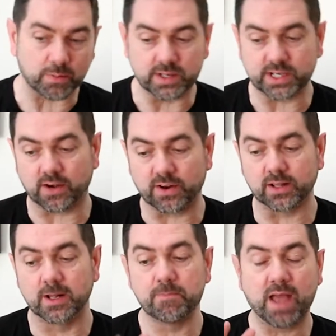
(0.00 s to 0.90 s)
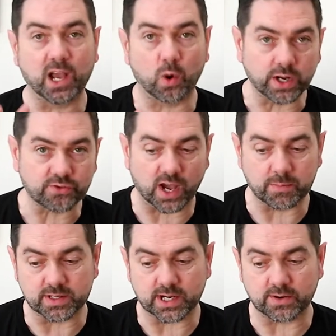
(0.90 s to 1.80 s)
material and quick drying
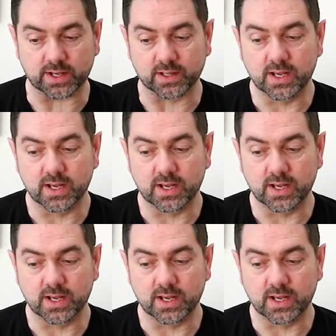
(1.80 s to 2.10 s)
material,